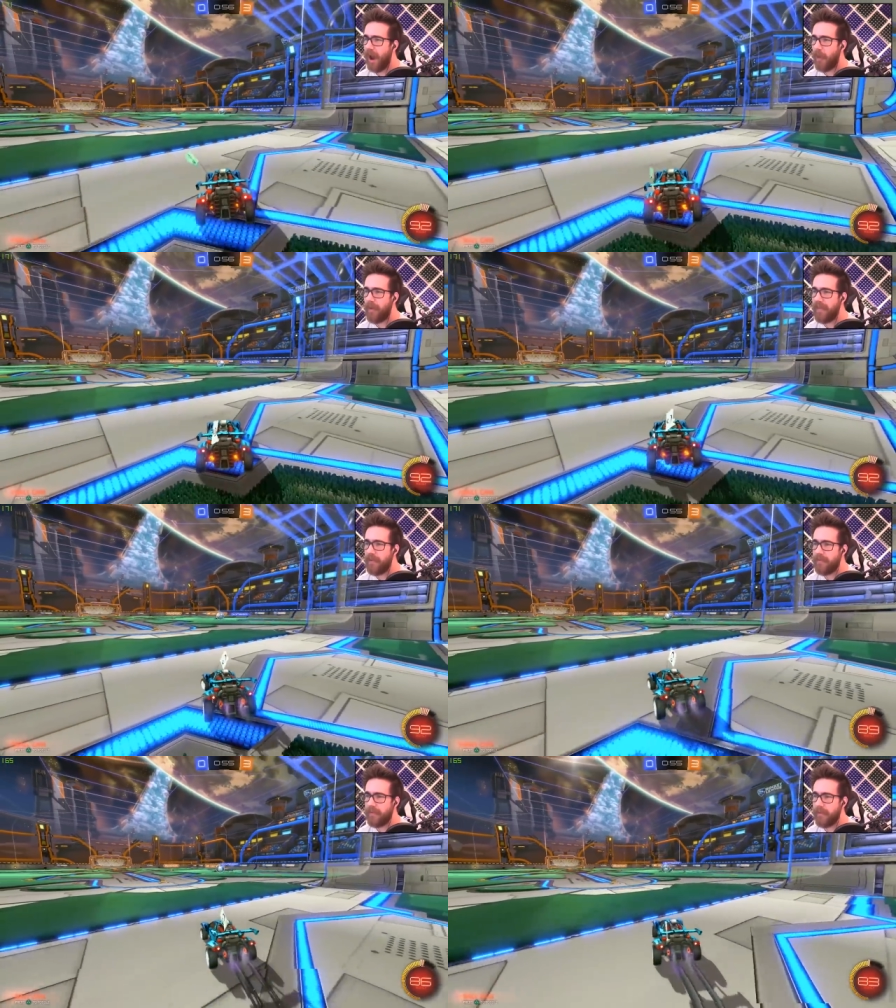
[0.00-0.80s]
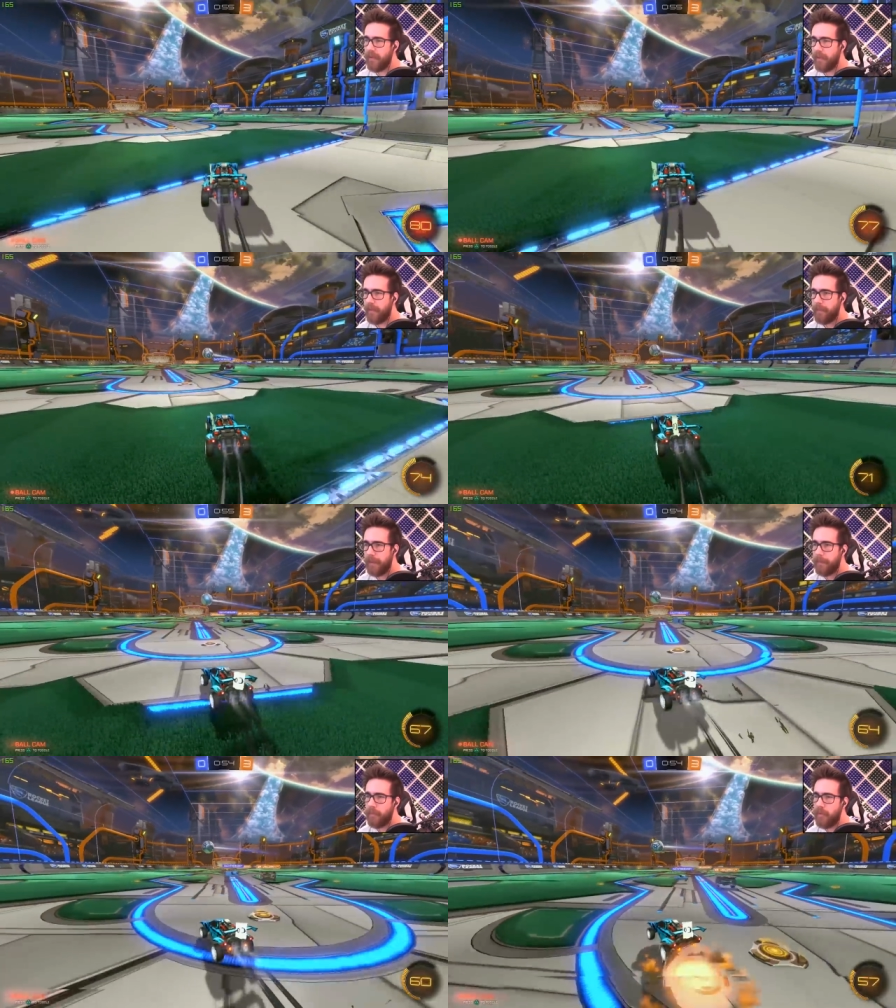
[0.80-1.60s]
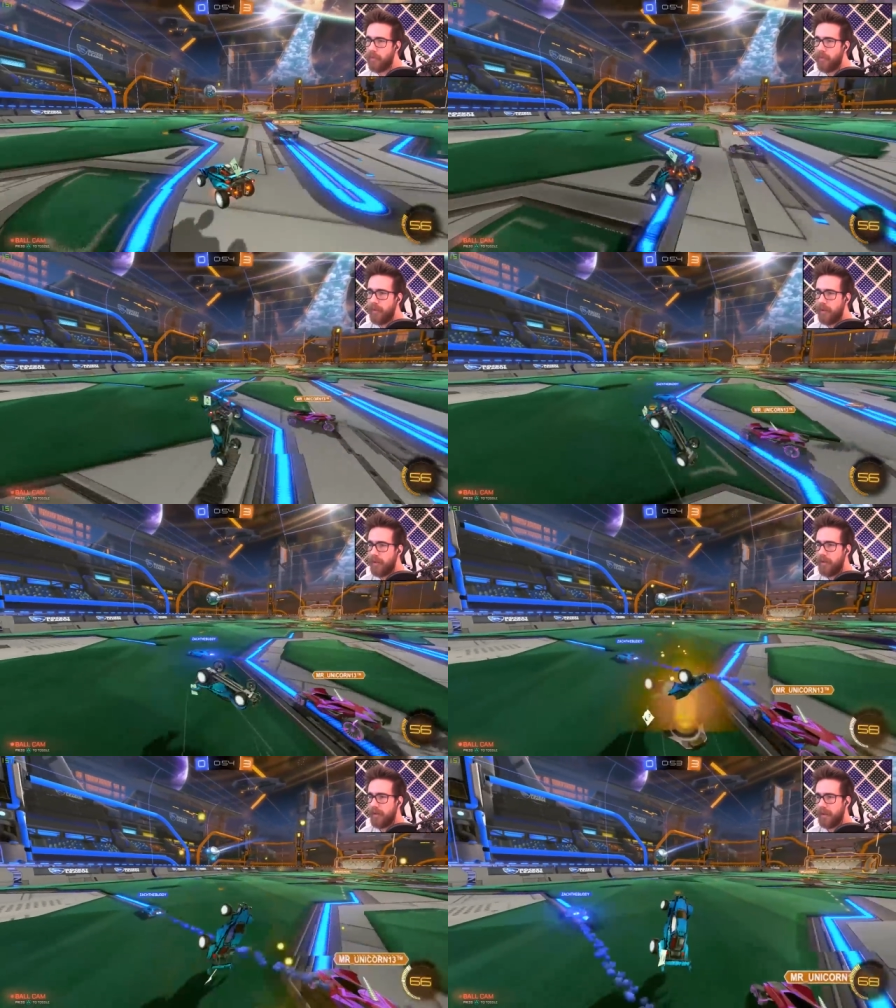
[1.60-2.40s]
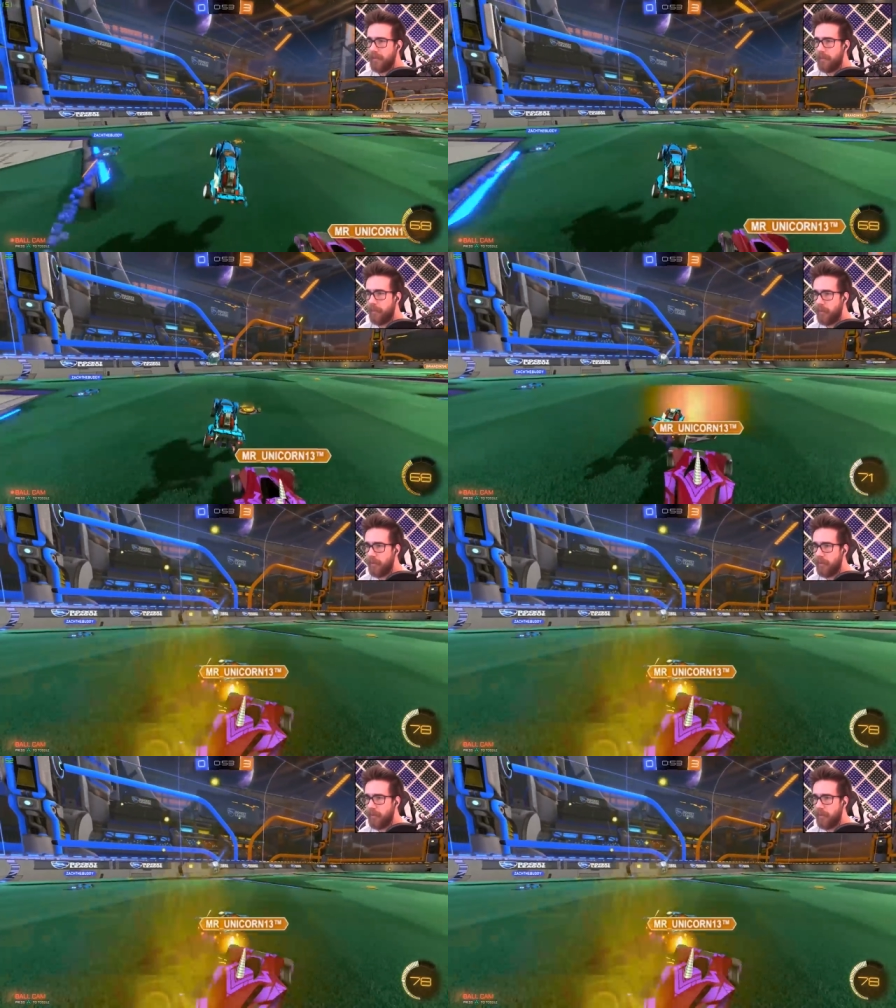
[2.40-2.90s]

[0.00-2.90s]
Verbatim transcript: Are we those people who can pull